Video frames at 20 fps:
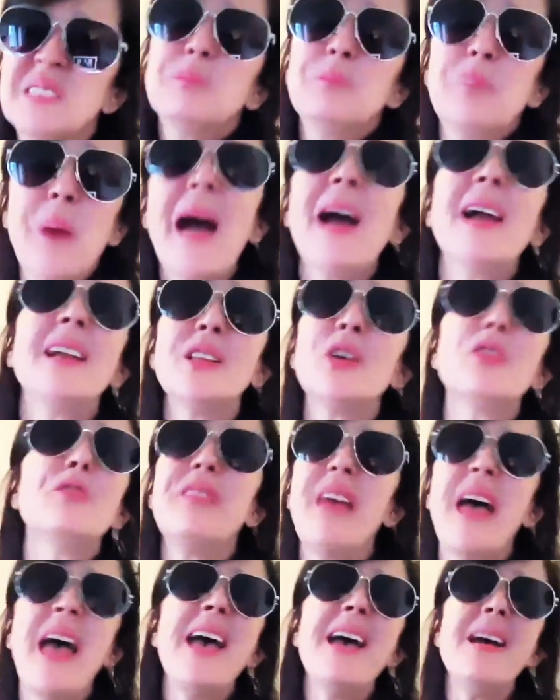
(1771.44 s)
part of
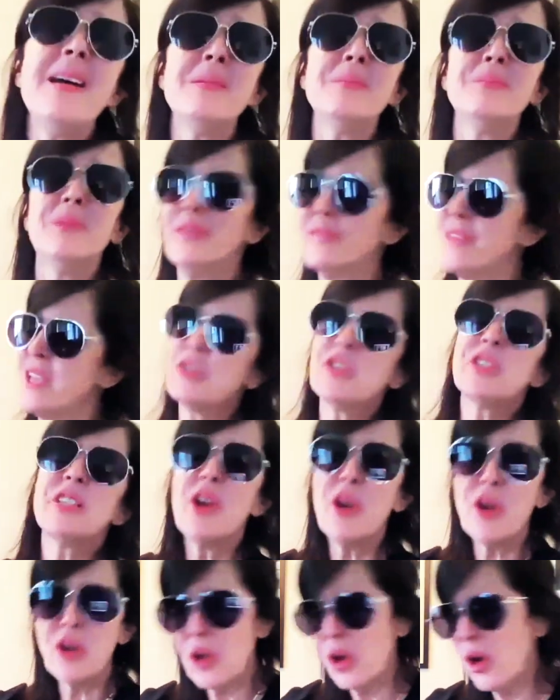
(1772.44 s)
them, of their
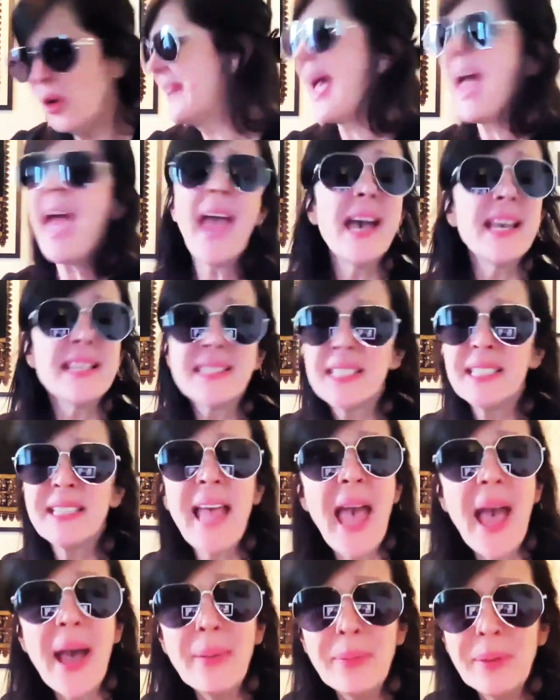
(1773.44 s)
circle. That hasn't
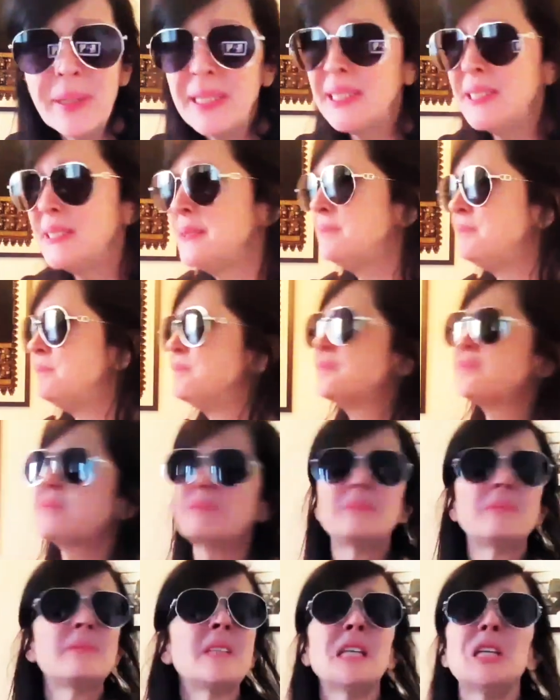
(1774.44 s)
happened.
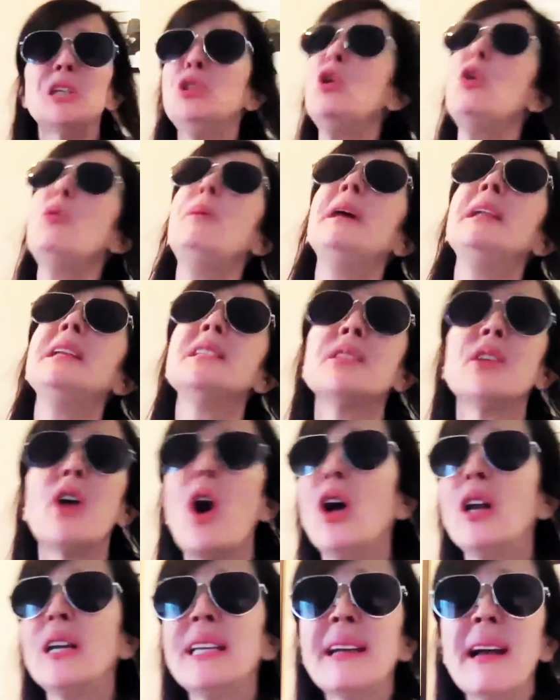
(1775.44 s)
Nobody's
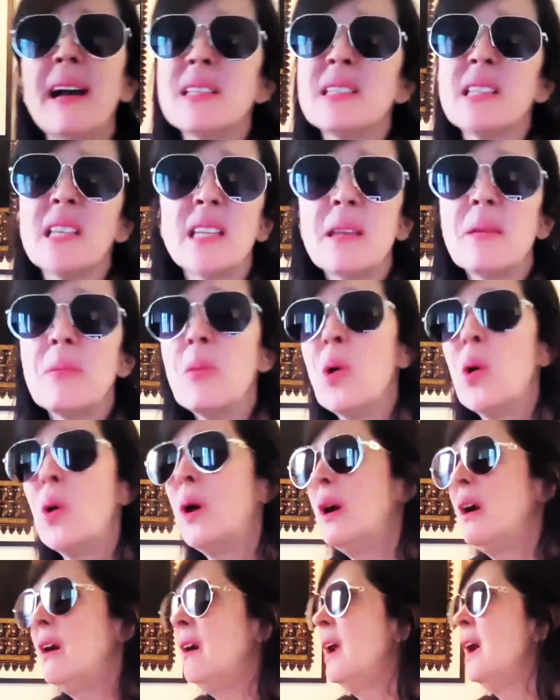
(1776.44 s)
calling us
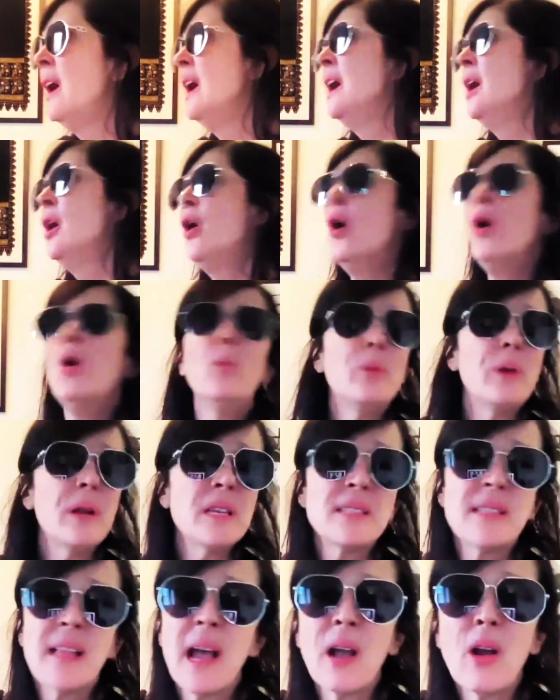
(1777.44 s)
anymore.
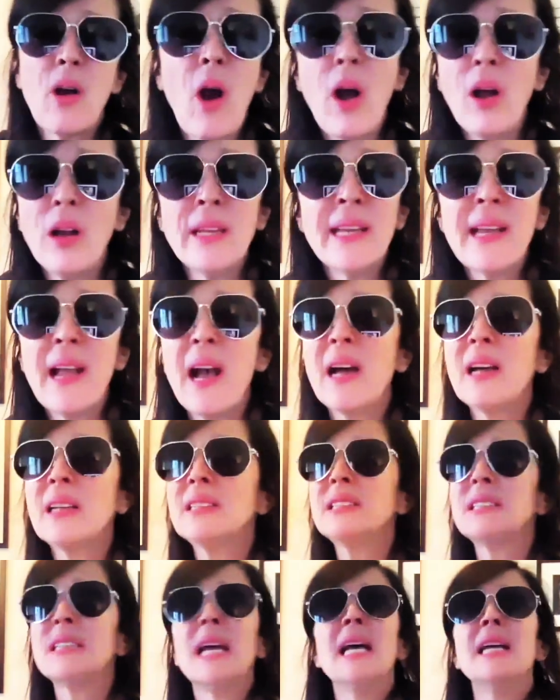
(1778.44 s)
Oprah's not calling
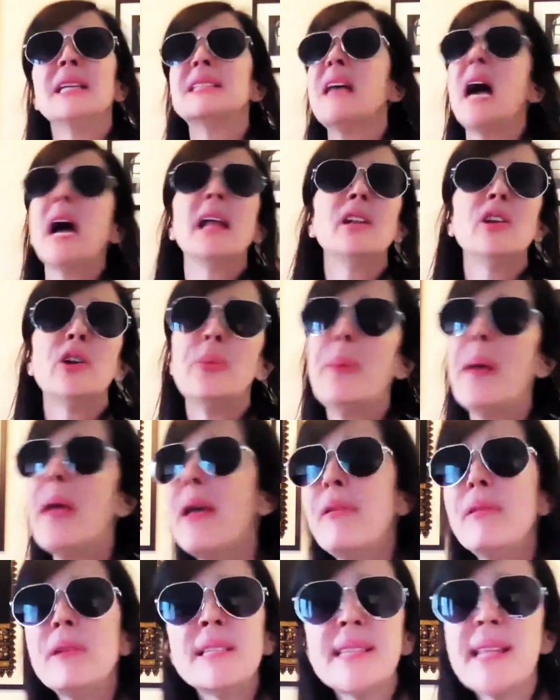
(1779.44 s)
us. Tyler
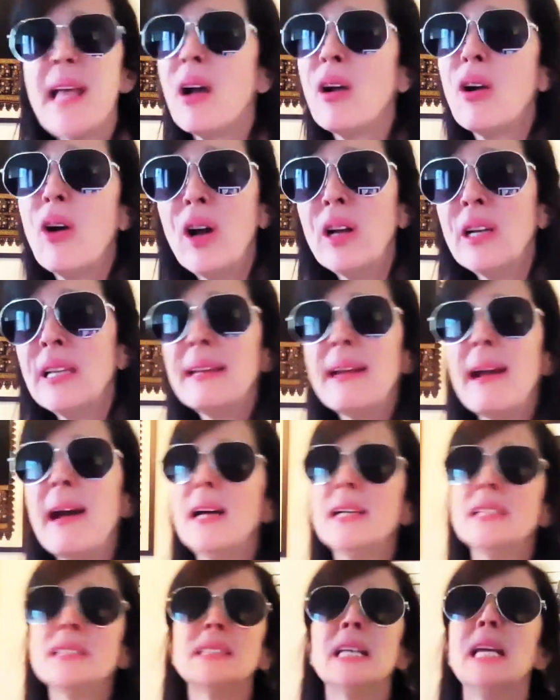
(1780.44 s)
Perry's not calling
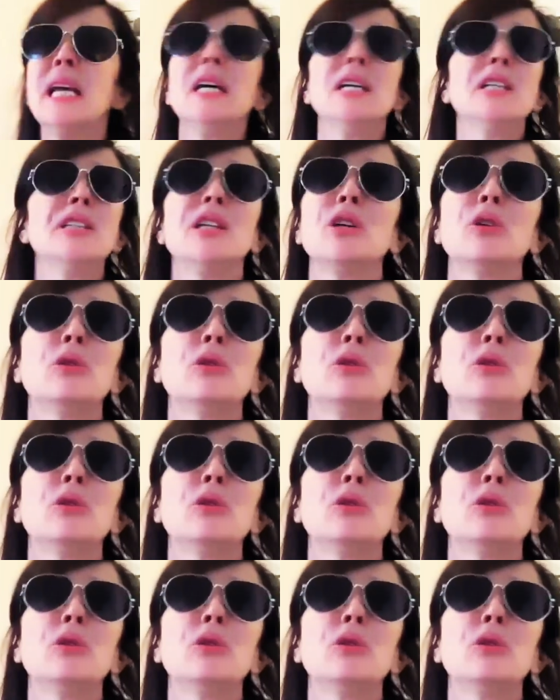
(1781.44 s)
us. The